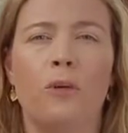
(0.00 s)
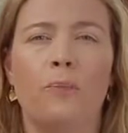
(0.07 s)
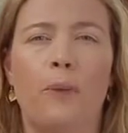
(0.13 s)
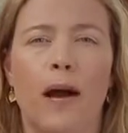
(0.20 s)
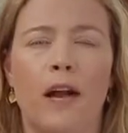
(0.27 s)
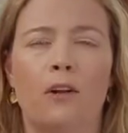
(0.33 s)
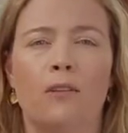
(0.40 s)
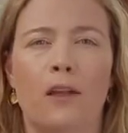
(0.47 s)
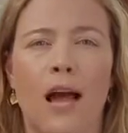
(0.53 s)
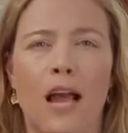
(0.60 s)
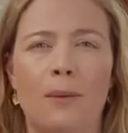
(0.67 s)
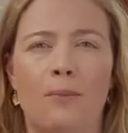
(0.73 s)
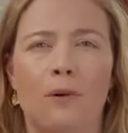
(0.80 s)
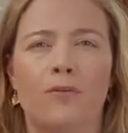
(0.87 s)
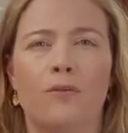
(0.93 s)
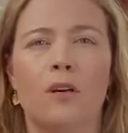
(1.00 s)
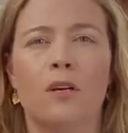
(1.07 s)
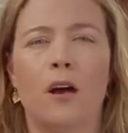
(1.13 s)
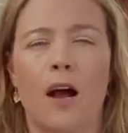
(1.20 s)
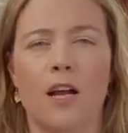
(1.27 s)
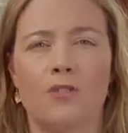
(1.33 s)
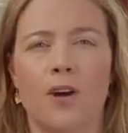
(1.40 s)
the buyer liable for a
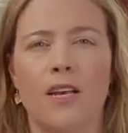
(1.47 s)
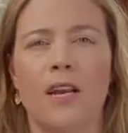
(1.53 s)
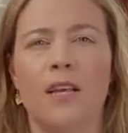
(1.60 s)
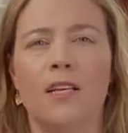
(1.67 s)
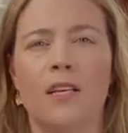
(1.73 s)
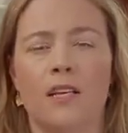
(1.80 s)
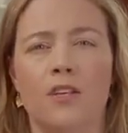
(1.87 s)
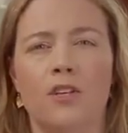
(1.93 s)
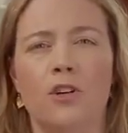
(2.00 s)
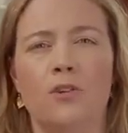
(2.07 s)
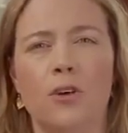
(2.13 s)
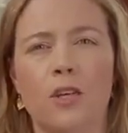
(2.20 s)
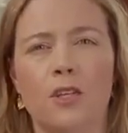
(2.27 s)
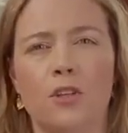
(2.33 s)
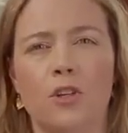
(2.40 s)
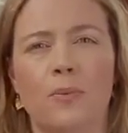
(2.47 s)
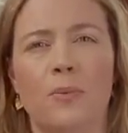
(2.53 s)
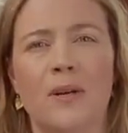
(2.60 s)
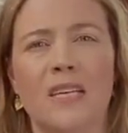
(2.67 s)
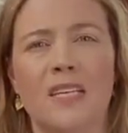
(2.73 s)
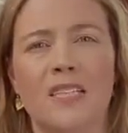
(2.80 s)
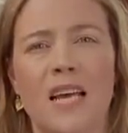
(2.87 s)
contract he didn't agree to,
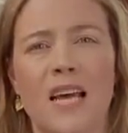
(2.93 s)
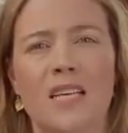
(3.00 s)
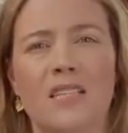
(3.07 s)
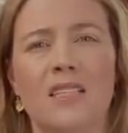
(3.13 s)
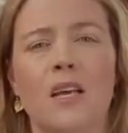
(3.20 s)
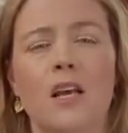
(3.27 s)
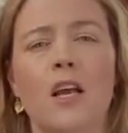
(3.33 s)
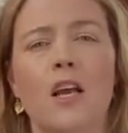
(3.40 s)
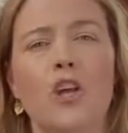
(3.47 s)
but it says,